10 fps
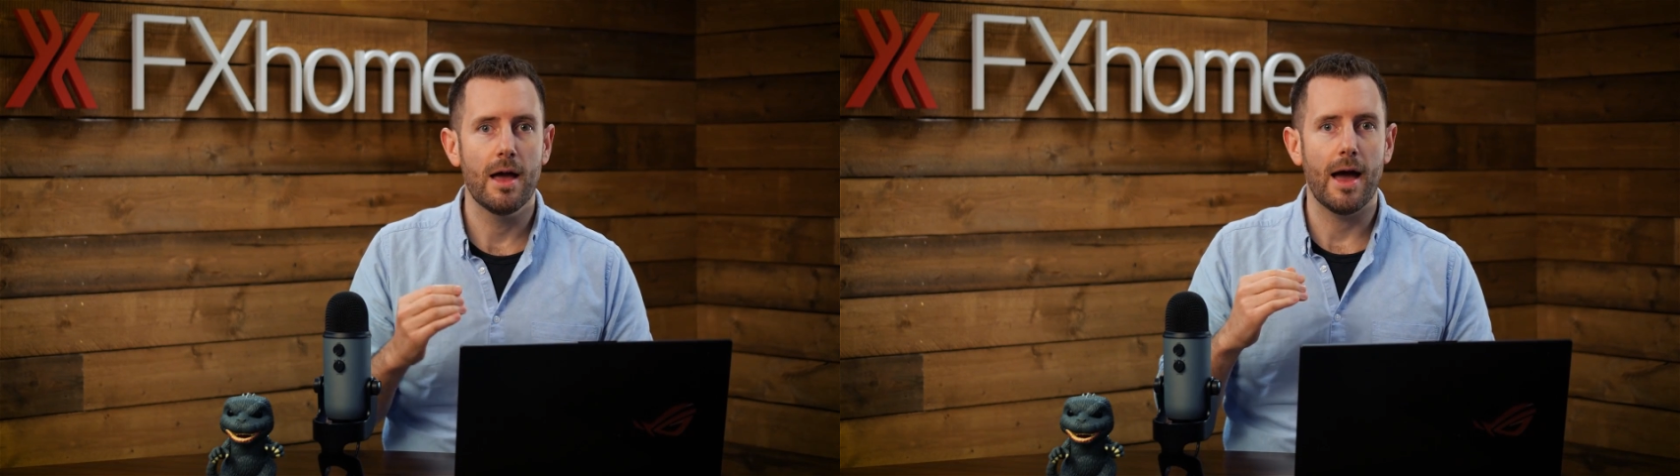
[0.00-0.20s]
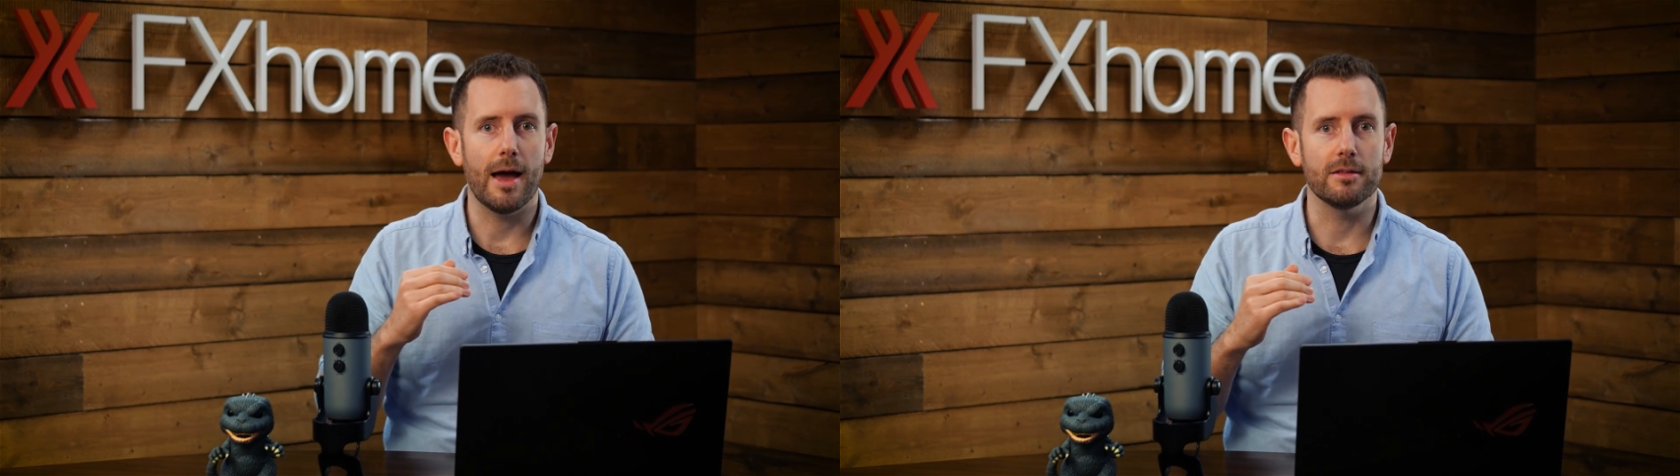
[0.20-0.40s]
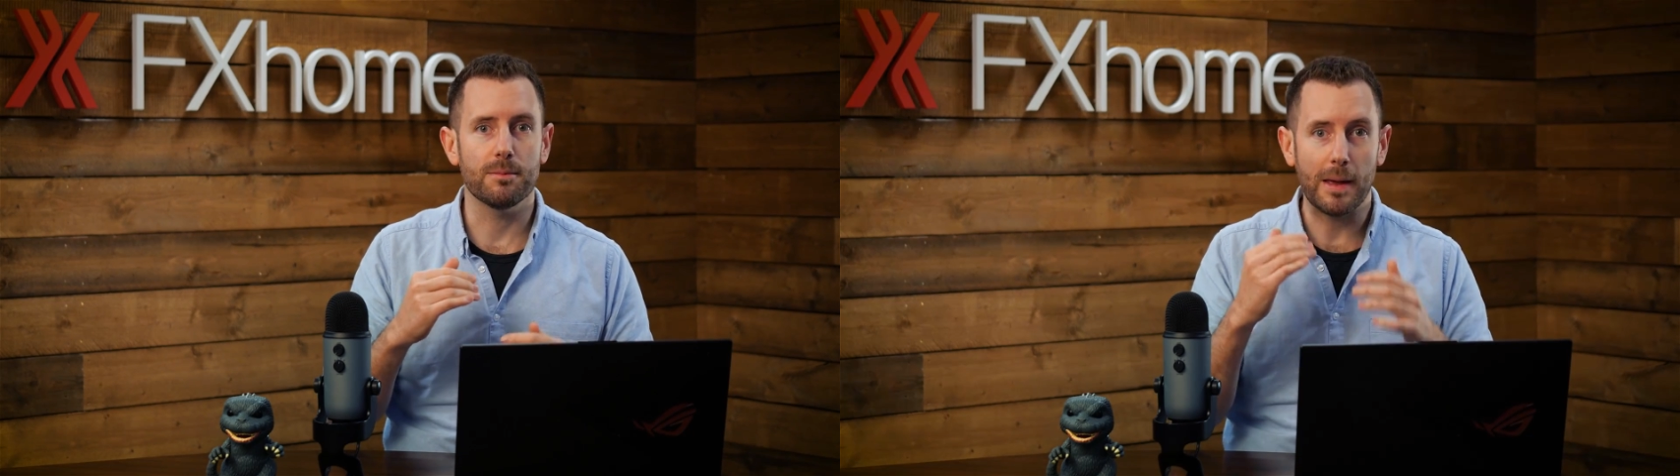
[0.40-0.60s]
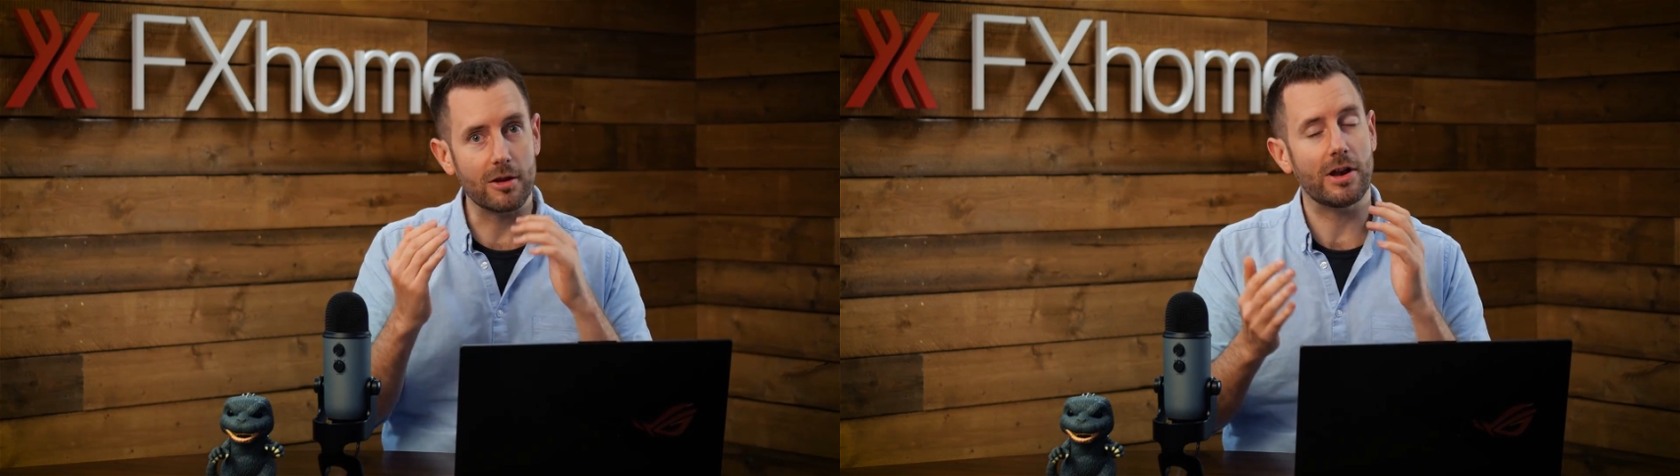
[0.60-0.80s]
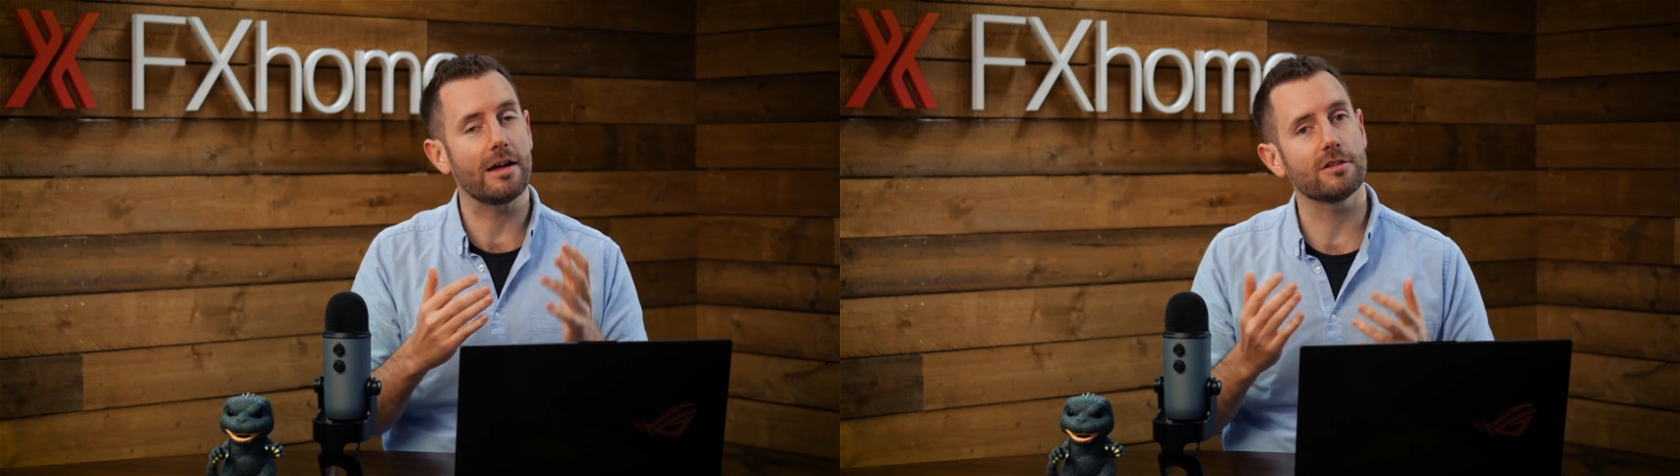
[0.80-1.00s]
and depending
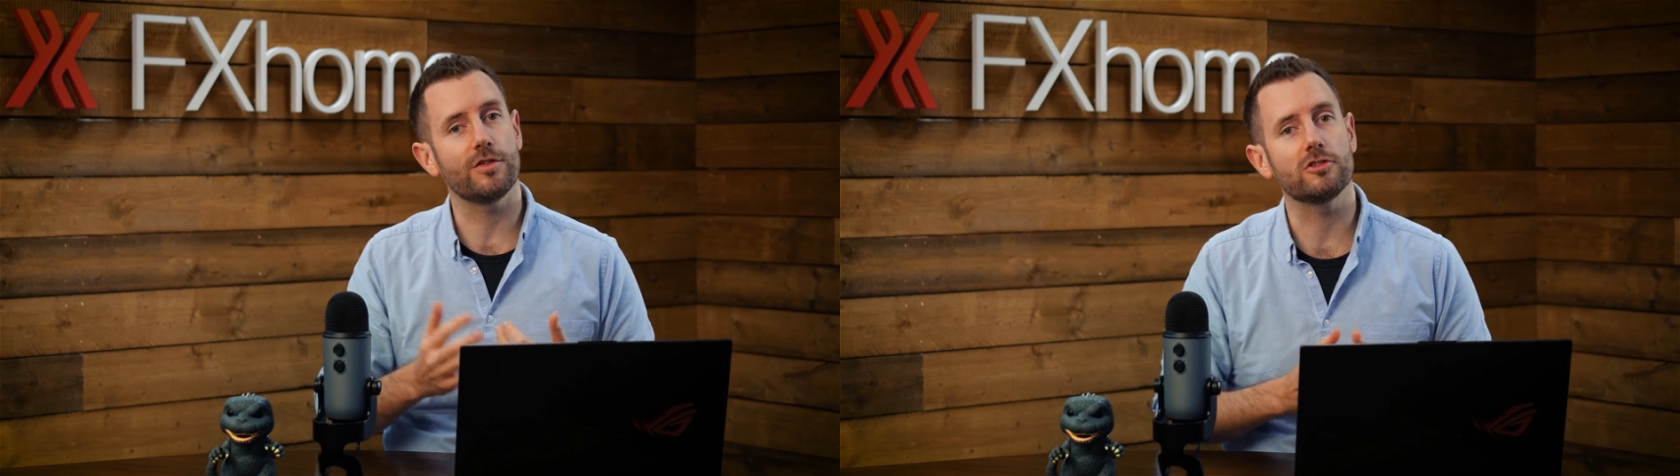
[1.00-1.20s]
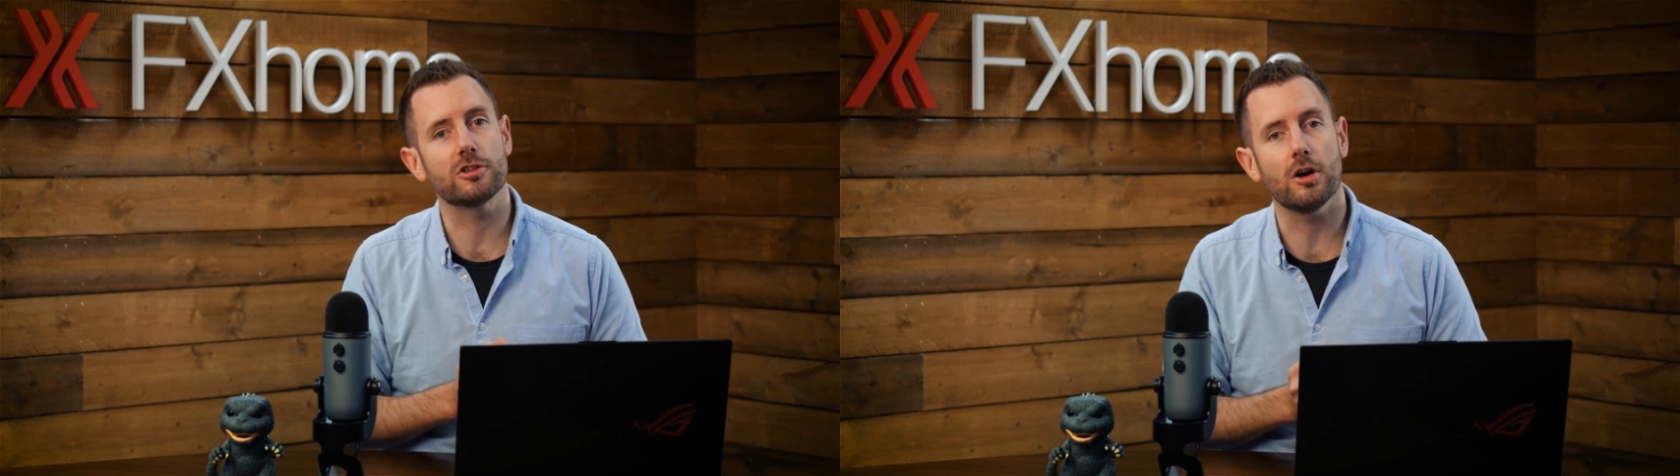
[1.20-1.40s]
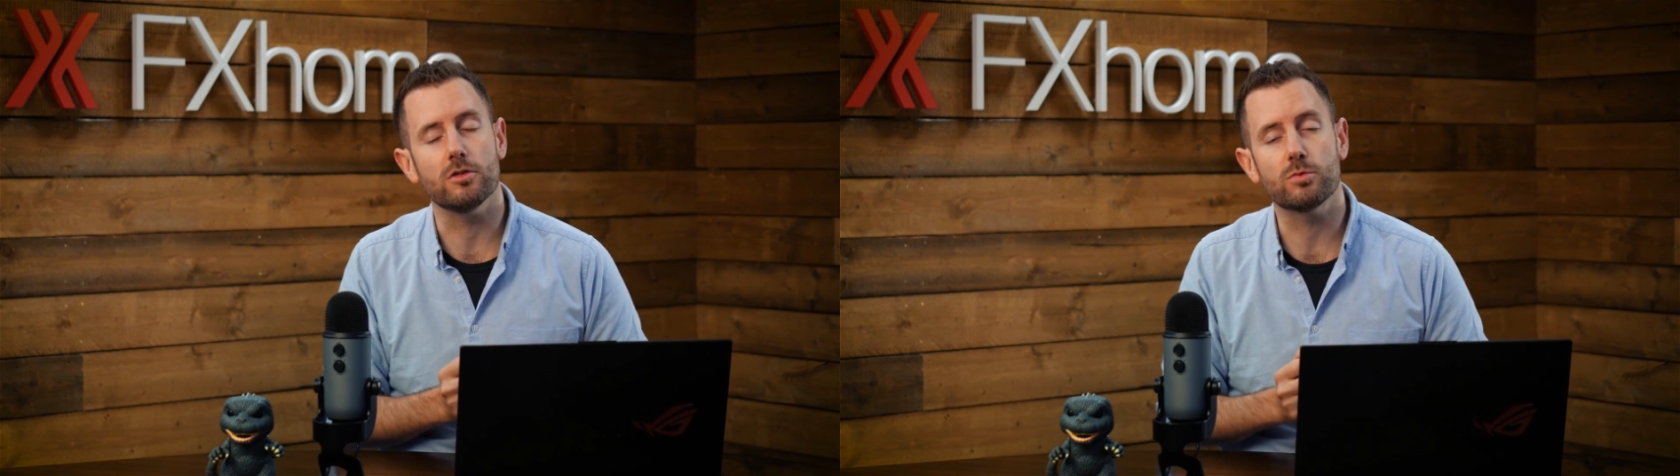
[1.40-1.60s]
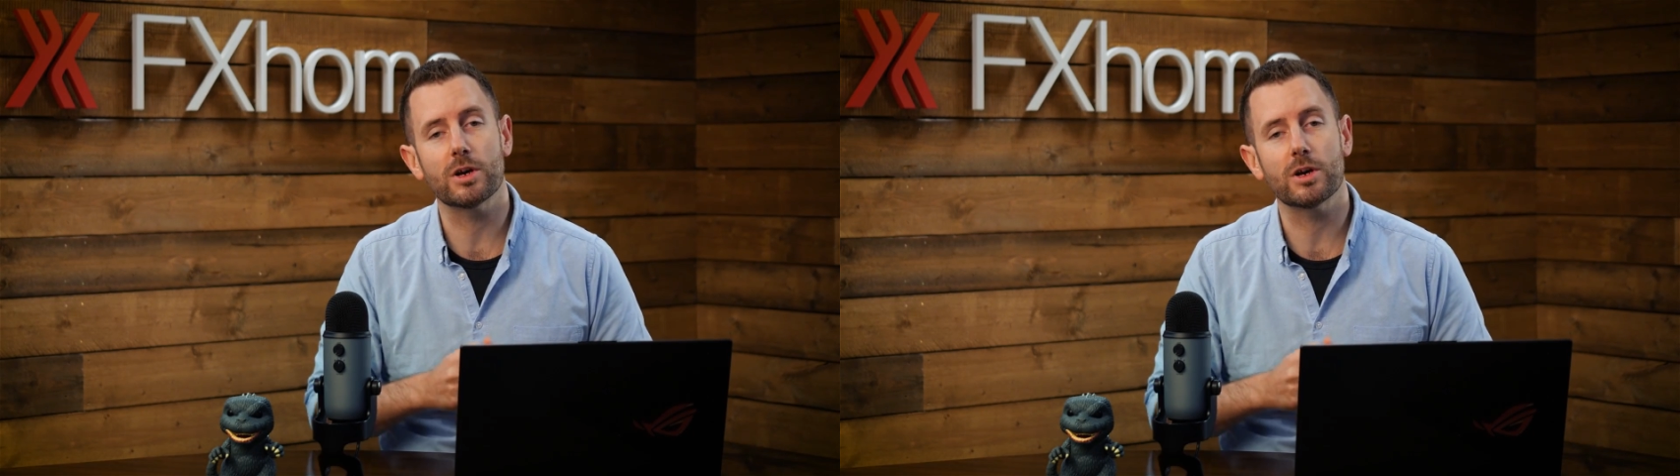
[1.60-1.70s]
on how this feature goes,